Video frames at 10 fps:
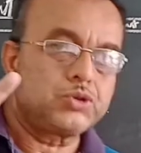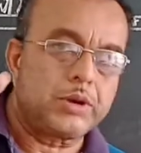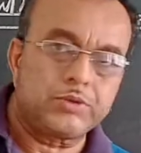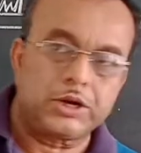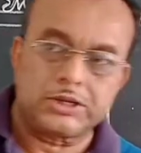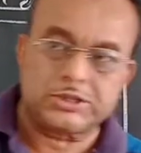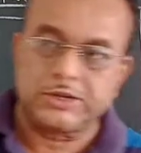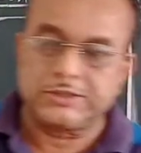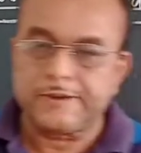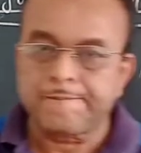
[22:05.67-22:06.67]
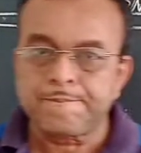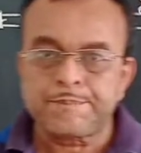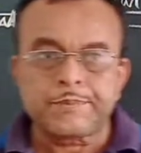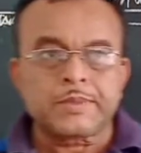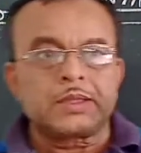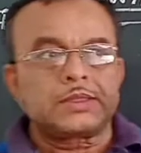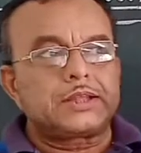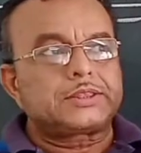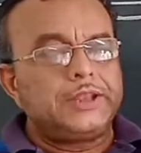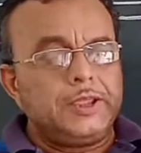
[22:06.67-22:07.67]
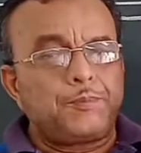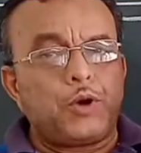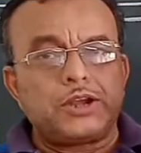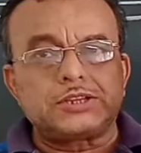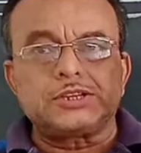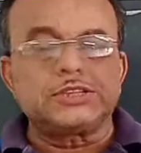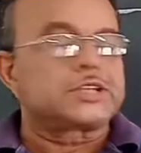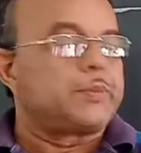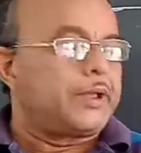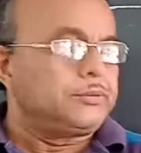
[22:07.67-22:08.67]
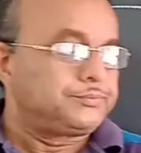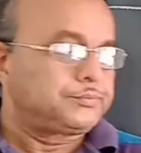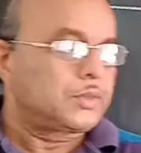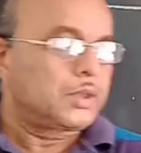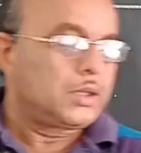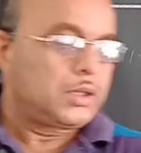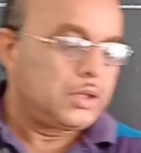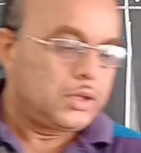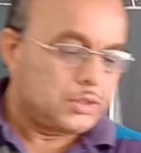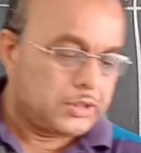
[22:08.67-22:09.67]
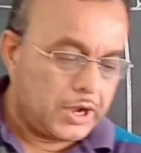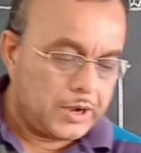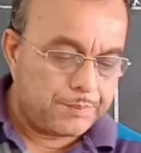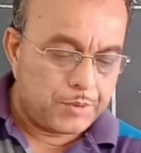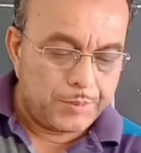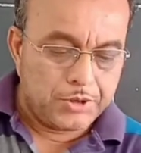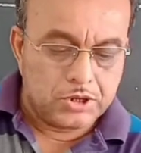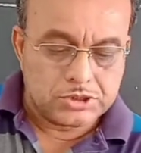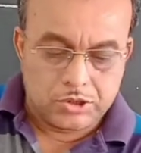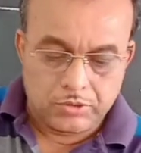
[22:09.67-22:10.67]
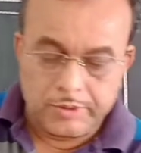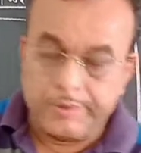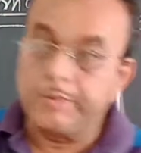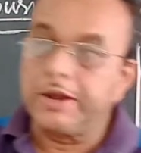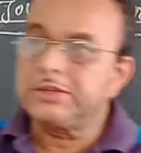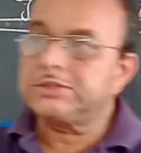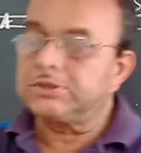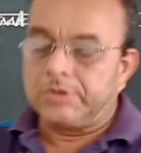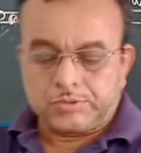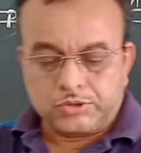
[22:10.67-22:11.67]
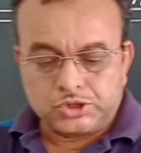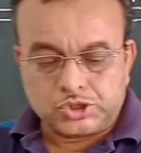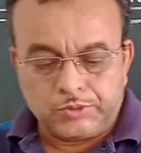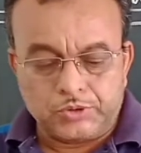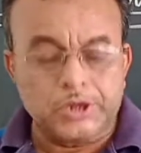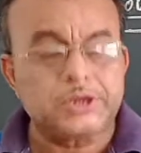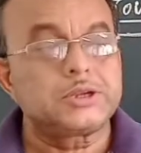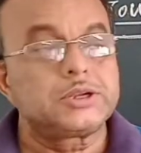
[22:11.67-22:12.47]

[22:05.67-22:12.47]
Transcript: you have to understand. The 3 points it is given. The profit and loss account debit balance, you have to distribute it.